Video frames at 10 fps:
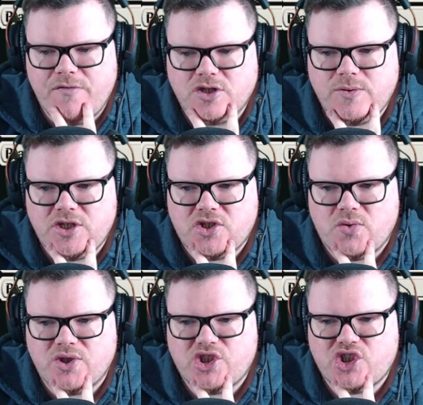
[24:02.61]
because we just
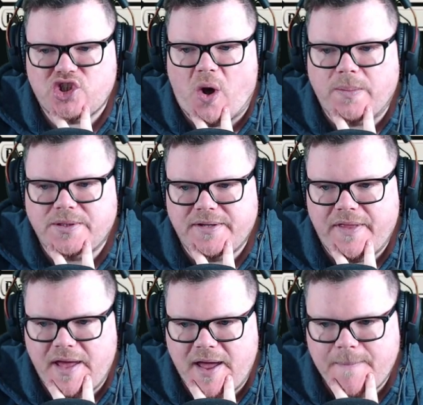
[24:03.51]
sort of stopped
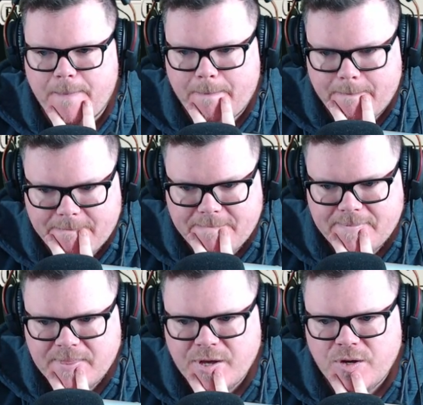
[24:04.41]
there.
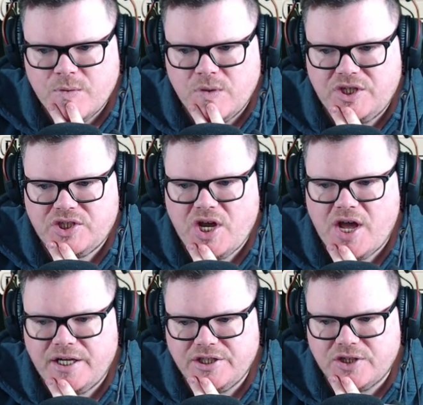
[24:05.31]
We
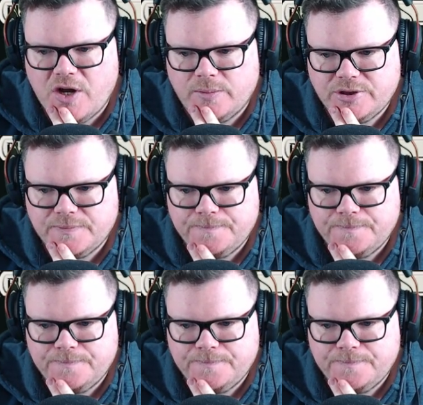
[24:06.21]
certainly stopped.